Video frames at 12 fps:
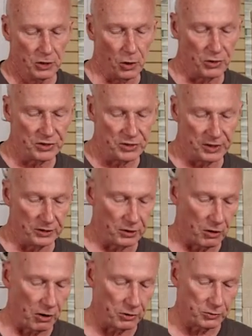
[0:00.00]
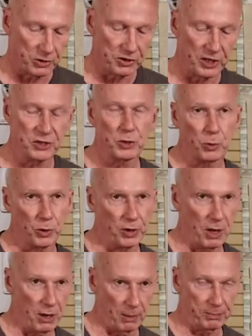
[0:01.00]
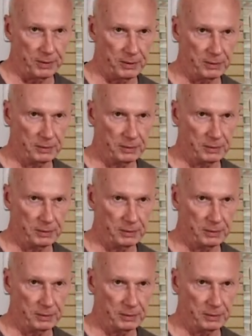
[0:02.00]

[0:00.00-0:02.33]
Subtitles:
notice that the cartridge has the word up